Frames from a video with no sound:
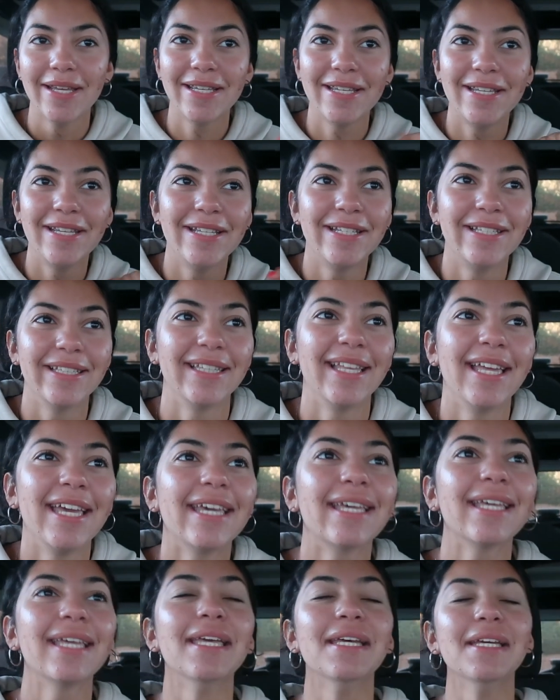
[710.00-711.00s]
And
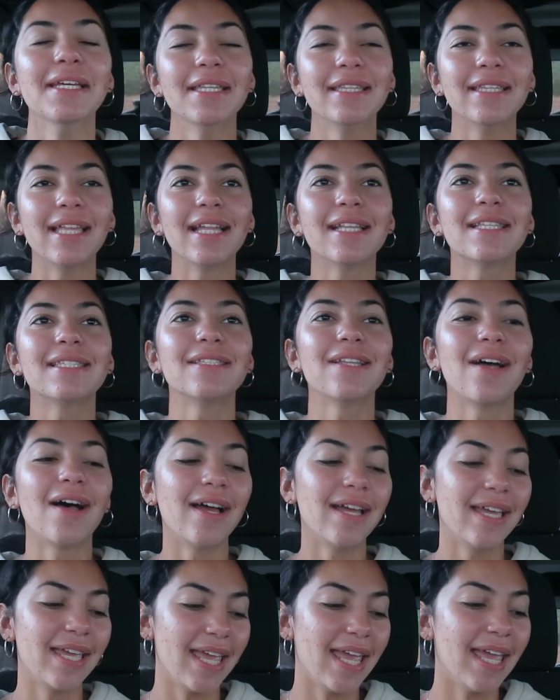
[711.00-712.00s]
like, that's
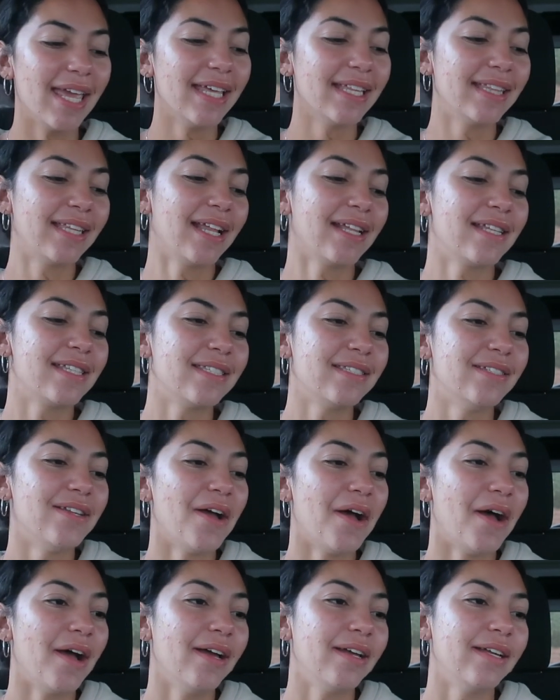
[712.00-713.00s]
not it. That's
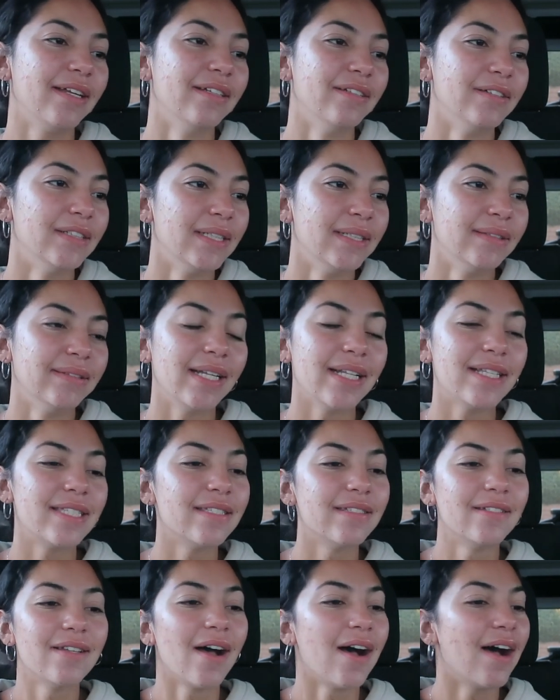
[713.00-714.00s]
not, that's
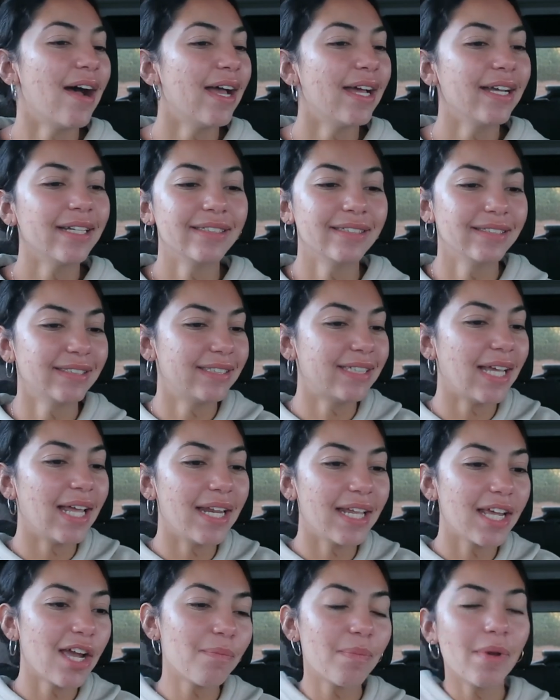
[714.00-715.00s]
not
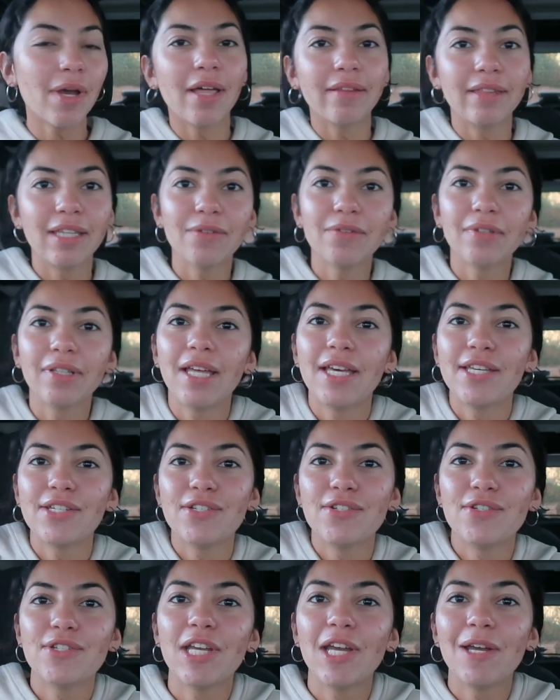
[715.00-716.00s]
setting up a healthy
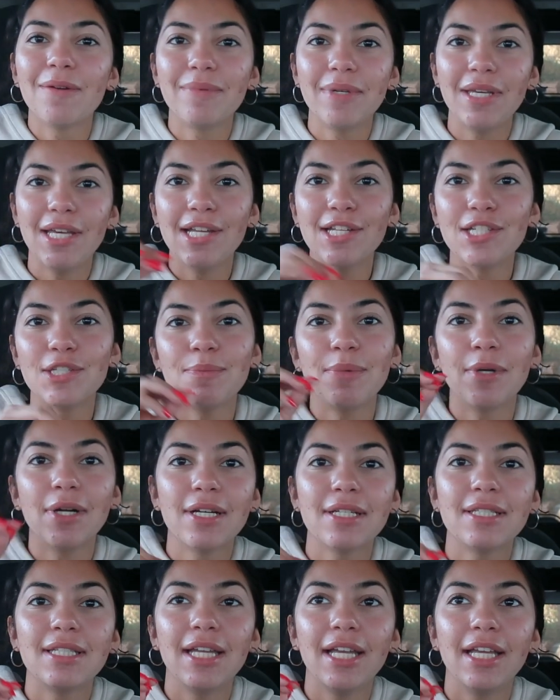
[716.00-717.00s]
relationship. Each
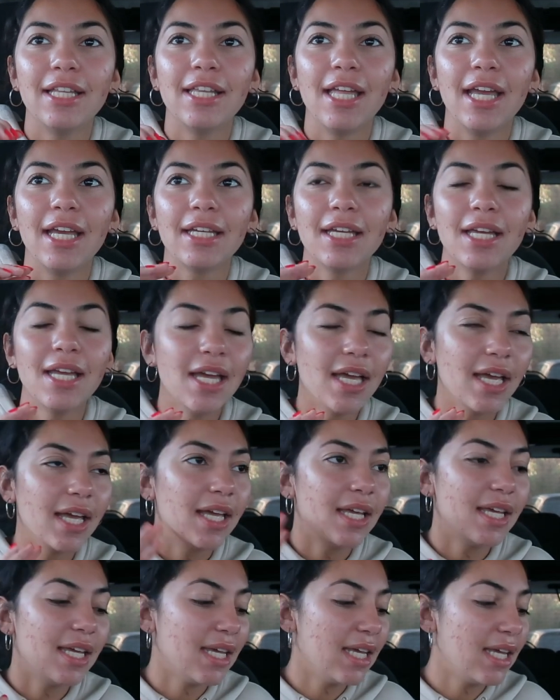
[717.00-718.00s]
person, like,
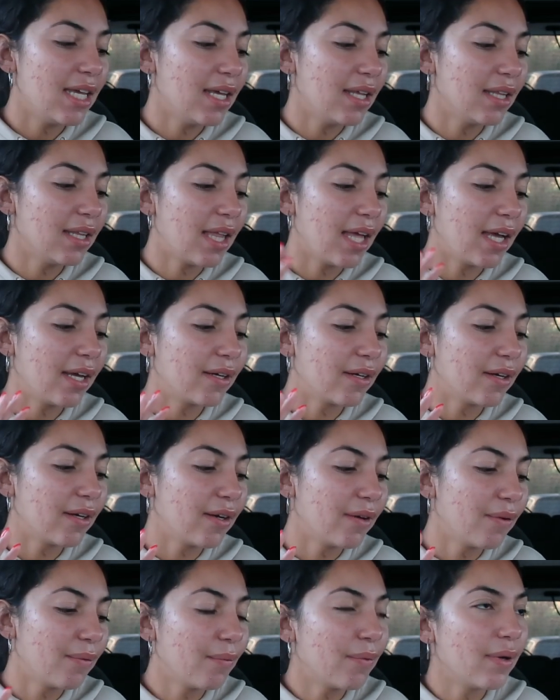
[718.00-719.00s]
like,
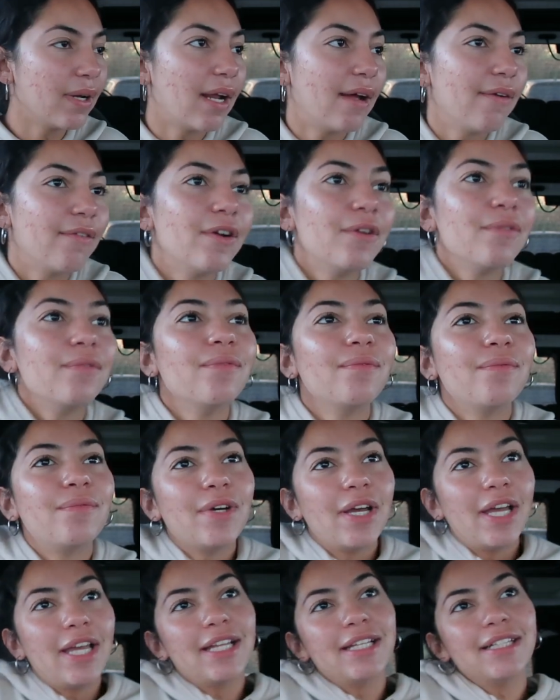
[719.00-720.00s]
whatever.
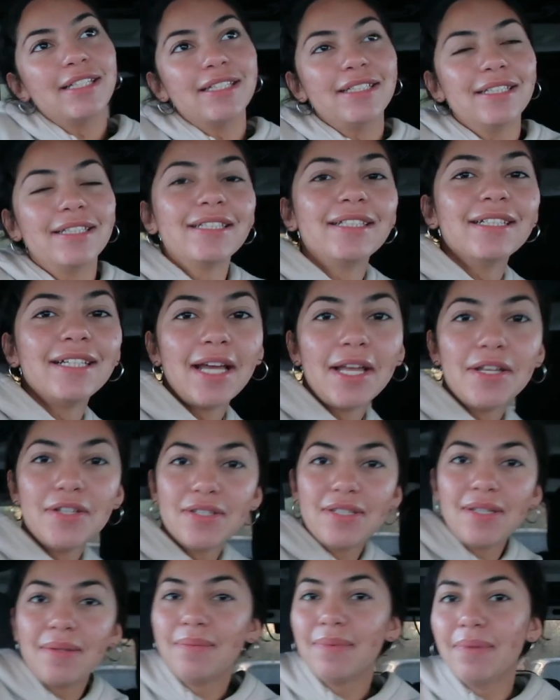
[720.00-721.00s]
But I
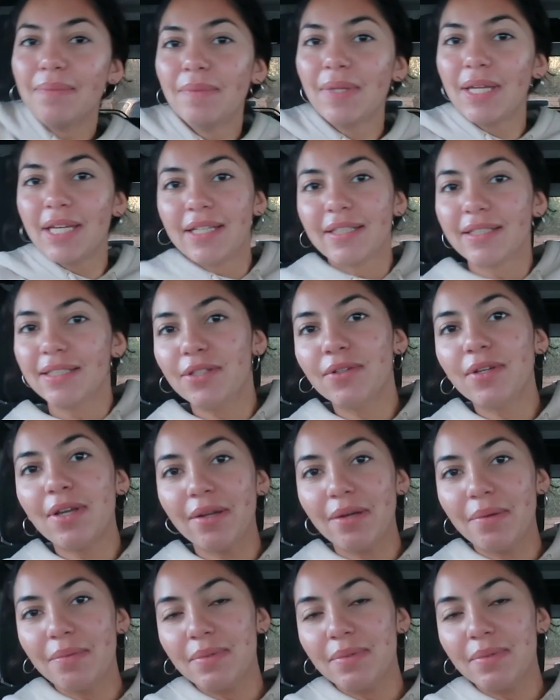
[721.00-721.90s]
just, I'm like, you get what